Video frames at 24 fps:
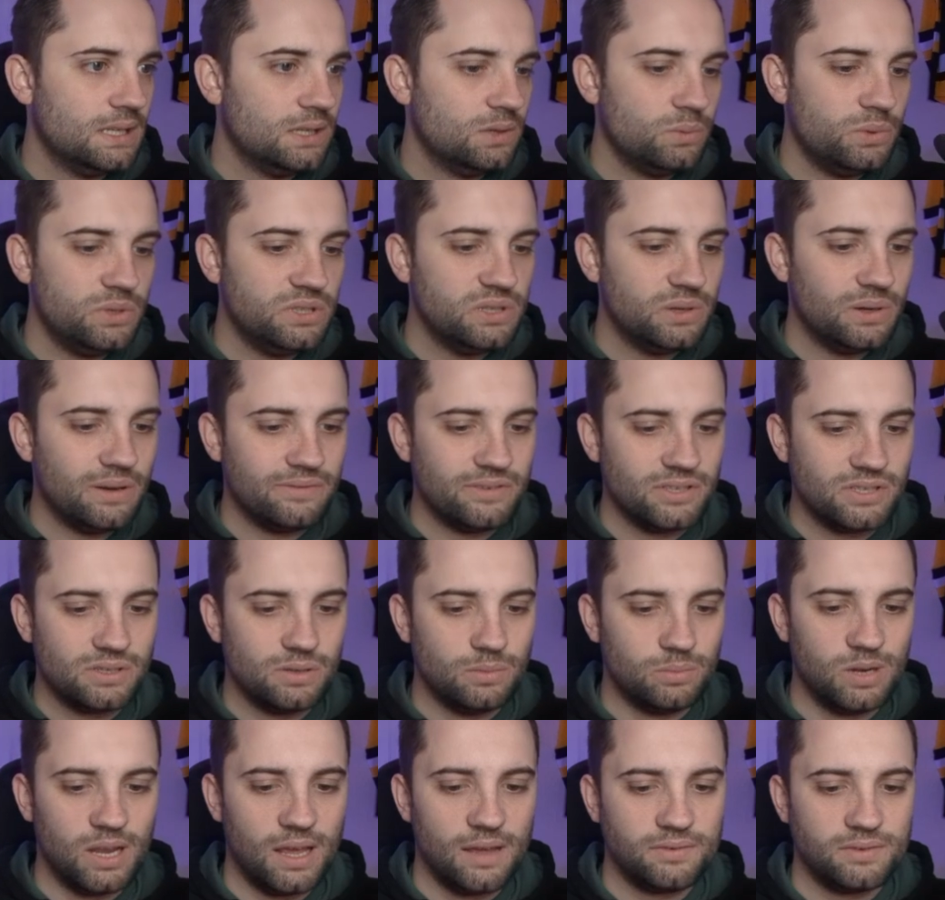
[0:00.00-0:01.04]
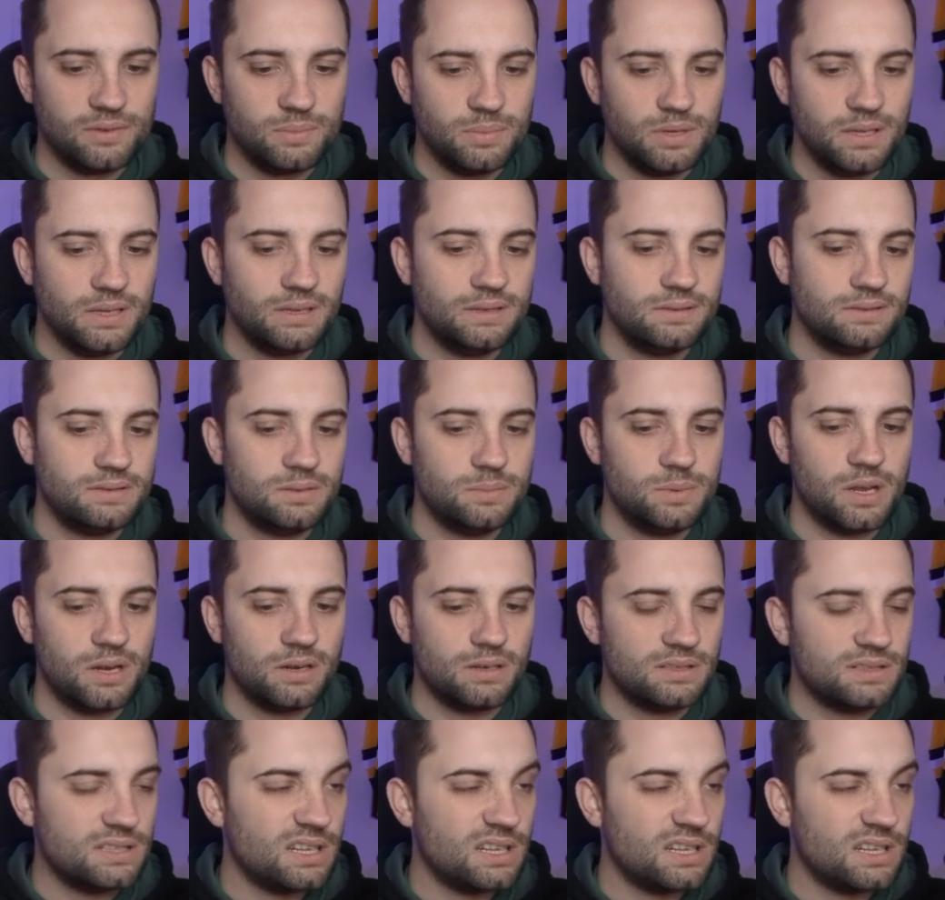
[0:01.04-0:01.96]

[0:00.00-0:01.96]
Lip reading: We do have a sub left, but to be honest,